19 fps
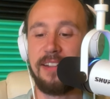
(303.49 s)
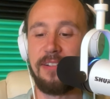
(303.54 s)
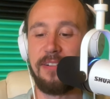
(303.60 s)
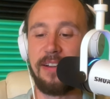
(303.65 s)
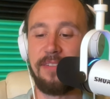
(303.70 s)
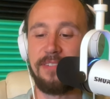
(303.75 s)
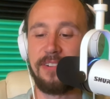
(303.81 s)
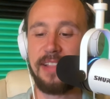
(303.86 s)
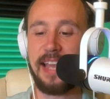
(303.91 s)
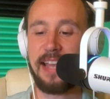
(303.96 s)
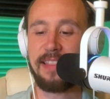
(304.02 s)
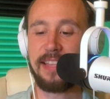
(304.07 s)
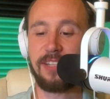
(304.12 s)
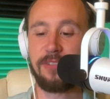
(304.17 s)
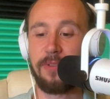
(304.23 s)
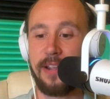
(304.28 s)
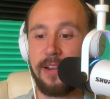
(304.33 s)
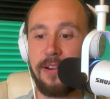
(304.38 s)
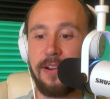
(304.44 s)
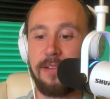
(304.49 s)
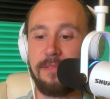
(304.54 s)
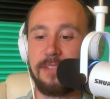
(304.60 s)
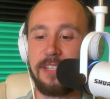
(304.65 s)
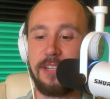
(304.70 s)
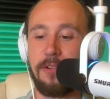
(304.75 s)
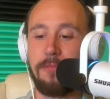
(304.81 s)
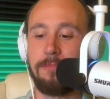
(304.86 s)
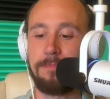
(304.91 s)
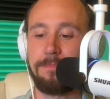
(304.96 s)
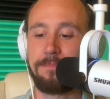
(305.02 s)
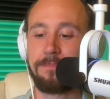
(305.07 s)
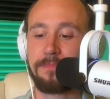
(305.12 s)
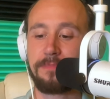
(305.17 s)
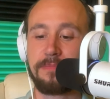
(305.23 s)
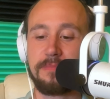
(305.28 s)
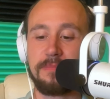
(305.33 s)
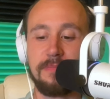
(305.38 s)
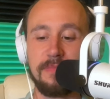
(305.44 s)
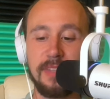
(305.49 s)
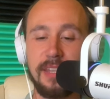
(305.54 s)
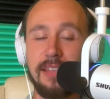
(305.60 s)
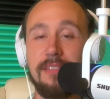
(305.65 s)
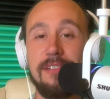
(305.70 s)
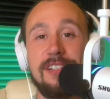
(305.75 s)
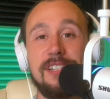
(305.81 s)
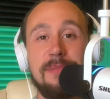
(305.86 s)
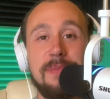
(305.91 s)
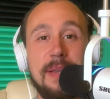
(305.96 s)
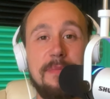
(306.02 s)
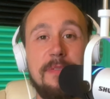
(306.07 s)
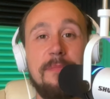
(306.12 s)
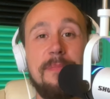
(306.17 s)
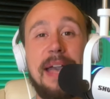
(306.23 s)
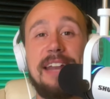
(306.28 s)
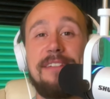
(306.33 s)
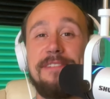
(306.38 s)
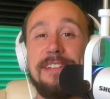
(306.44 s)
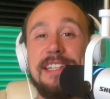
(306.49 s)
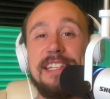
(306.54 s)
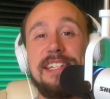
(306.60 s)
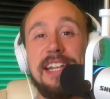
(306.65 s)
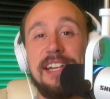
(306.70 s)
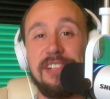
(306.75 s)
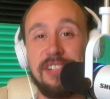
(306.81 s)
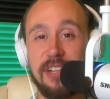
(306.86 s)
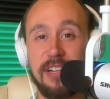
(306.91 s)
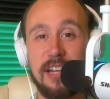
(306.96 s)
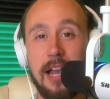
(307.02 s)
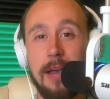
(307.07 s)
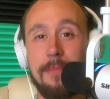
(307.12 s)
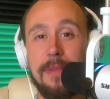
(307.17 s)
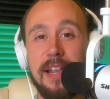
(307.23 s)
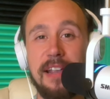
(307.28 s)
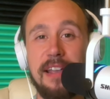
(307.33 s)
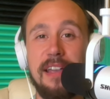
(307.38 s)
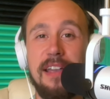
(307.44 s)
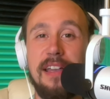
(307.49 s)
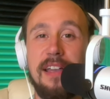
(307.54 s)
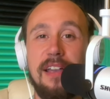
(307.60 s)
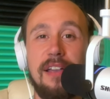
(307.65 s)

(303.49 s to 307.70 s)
After that, that's what I heard. So there's some type of manifestation coming